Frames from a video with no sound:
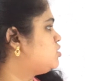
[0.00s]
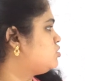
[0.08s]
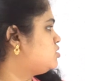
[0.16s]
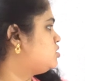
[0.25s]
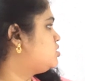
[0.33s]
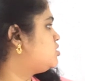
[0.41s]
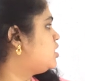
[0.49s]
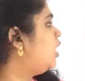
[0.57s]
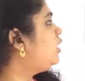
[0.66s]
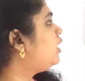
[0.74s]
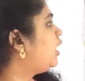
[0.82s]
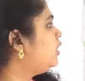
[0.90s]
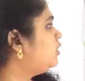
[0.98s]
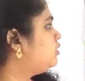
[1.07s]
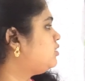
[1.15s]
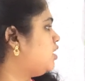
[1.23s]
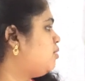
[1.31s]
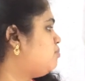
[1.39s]
So this is the
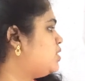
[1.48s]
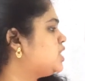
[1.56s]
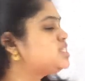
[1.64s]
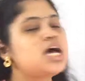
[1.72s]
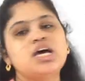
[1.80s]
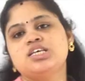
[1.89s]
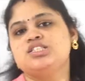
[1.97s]
10th tables.